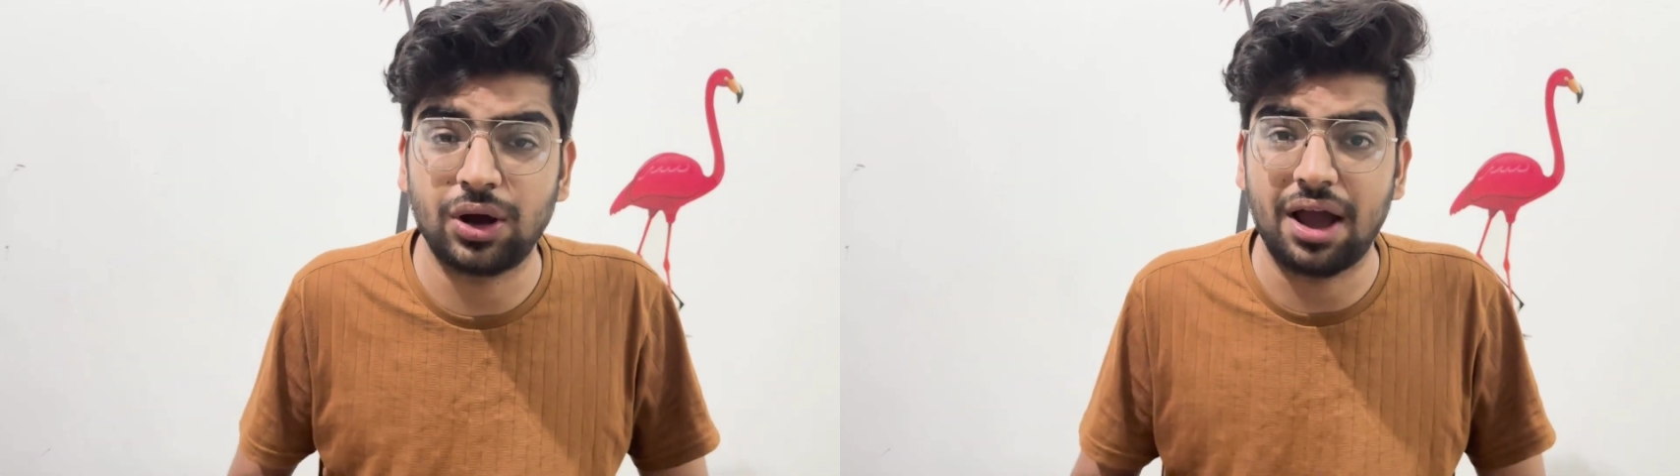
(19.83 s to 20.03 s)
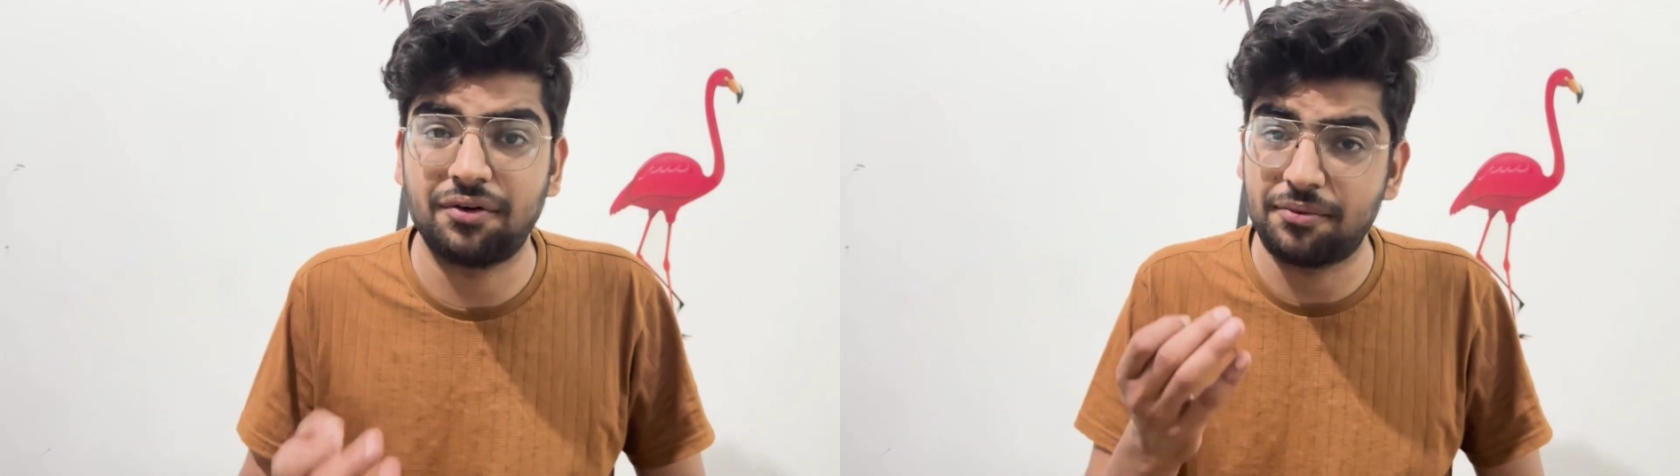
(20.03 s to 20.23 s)

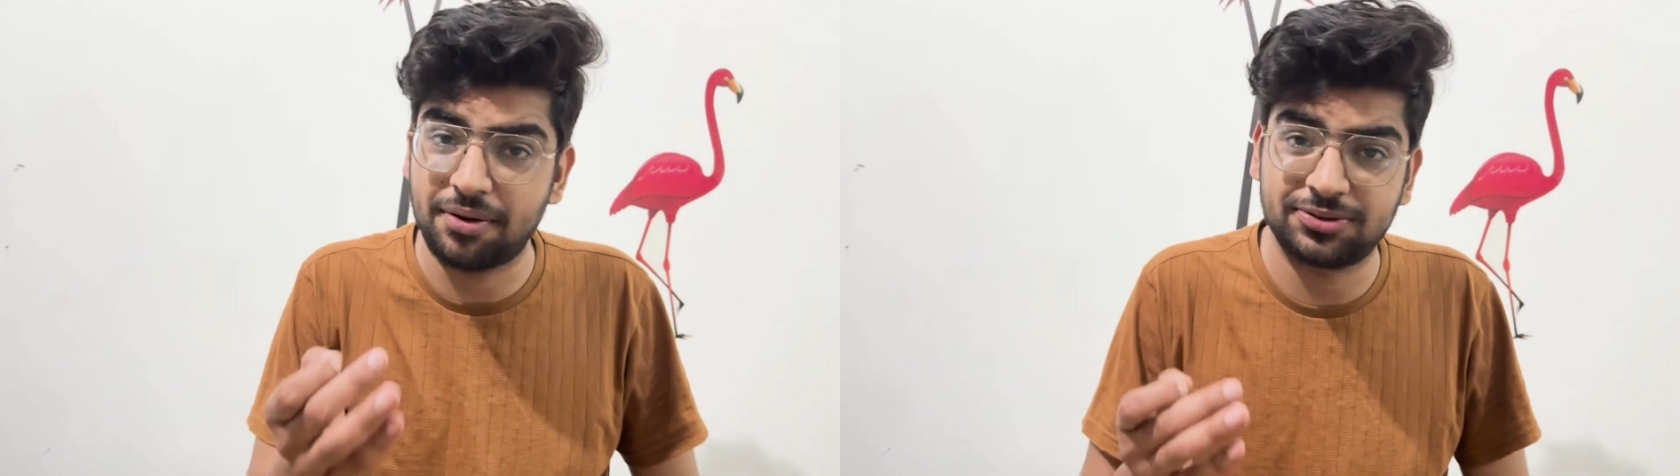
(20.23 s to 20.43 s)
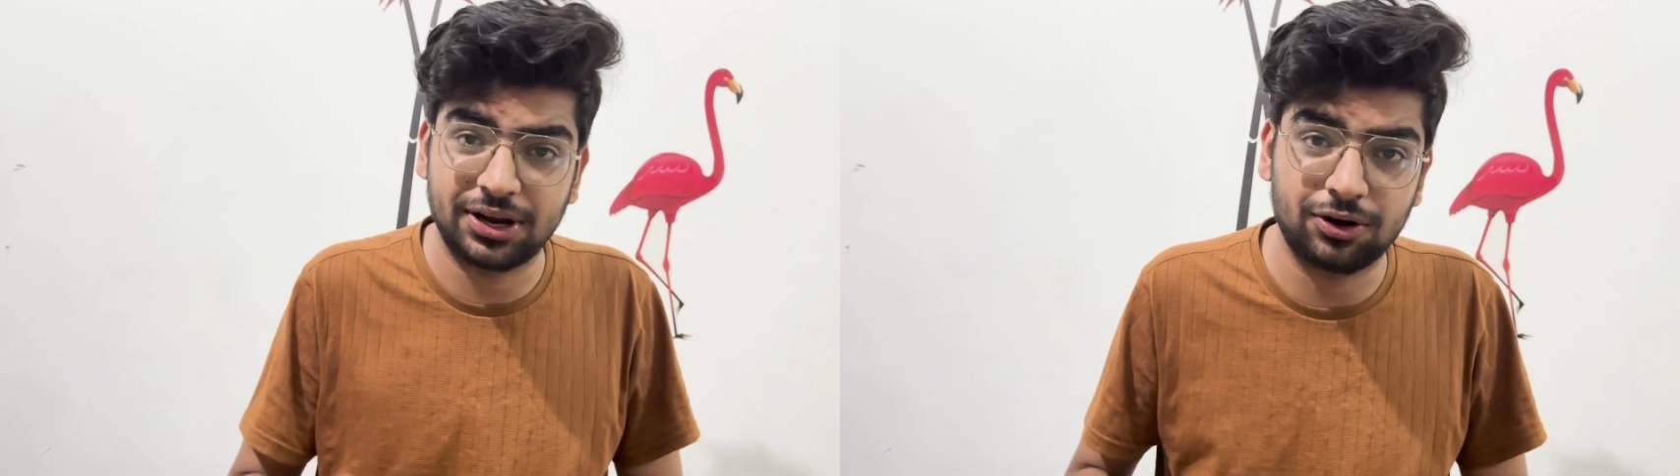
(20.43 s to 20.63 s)
have a
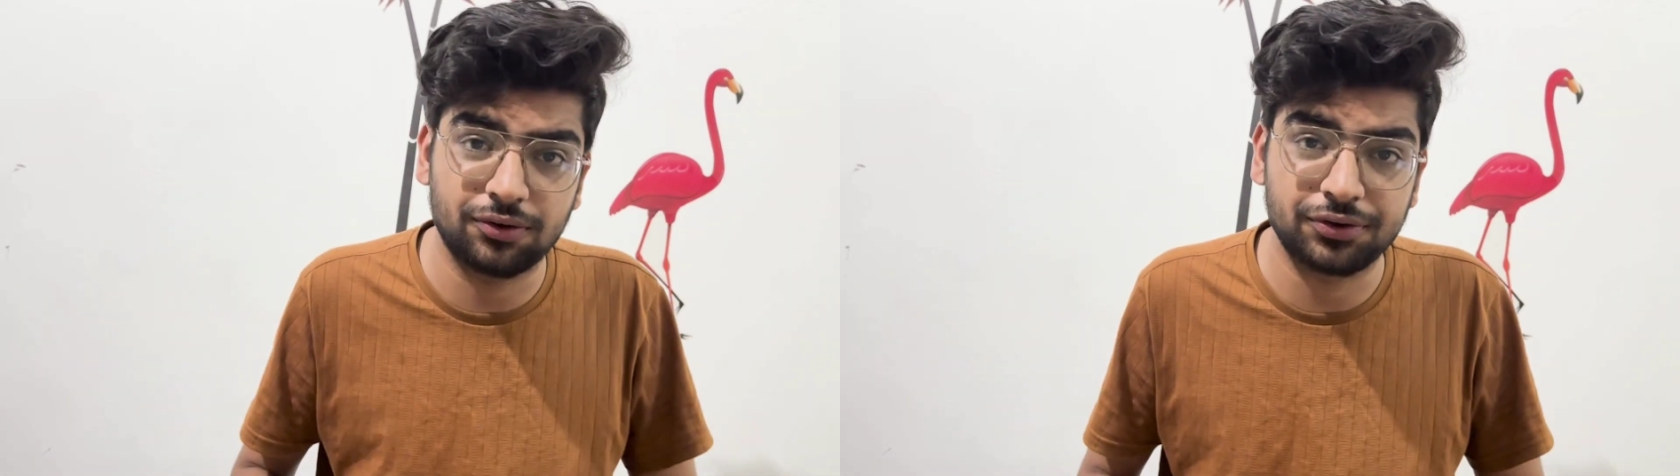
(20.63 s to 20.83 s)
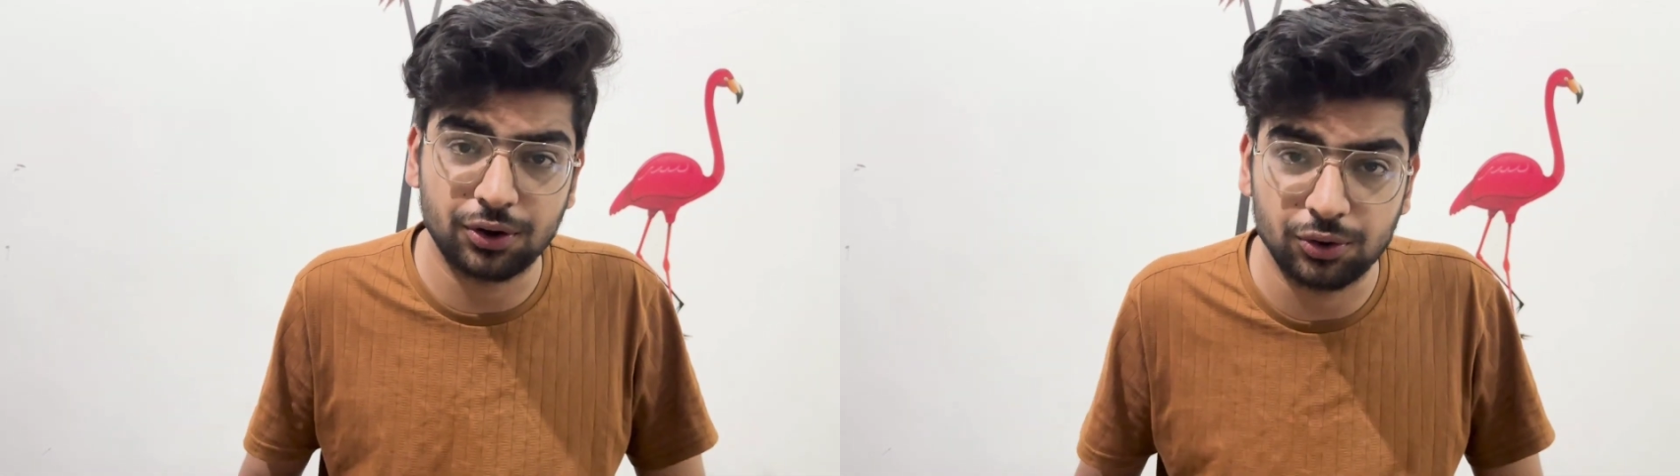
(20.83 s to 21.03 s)
website of
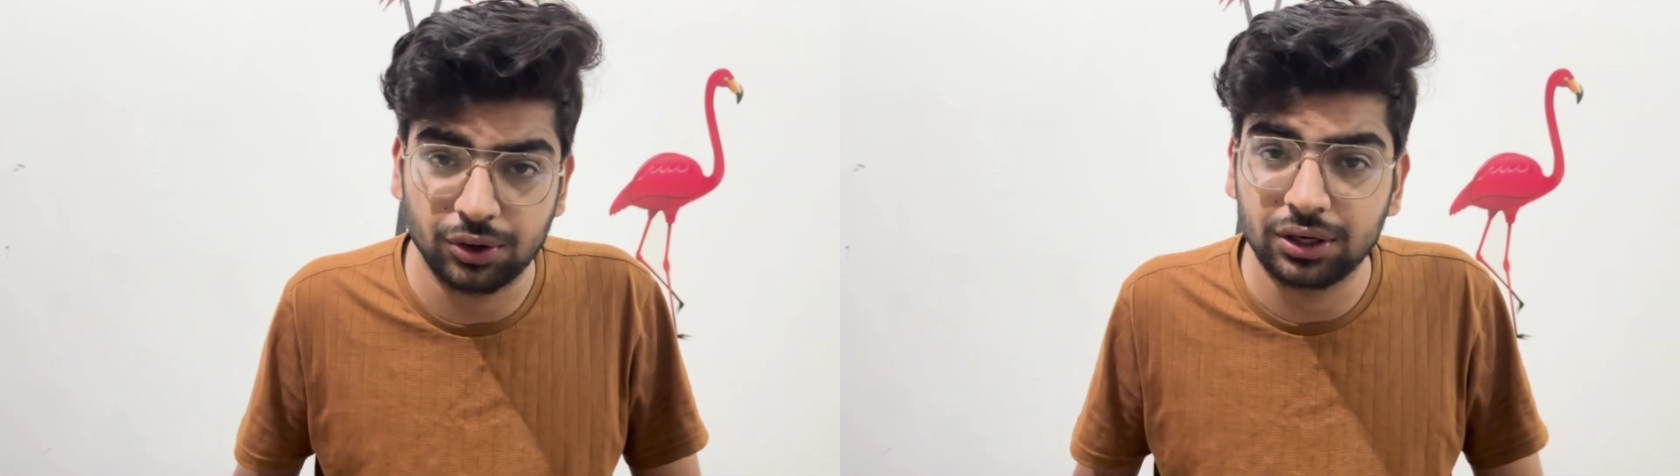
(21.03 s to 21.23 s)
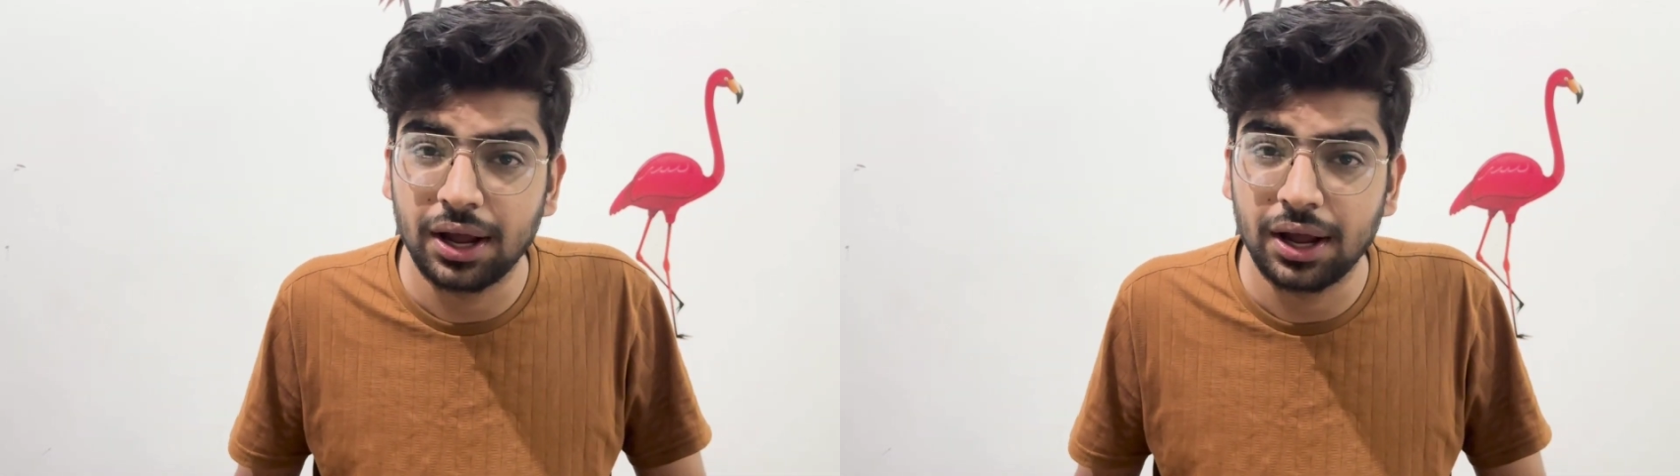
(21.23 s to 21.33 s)
your own,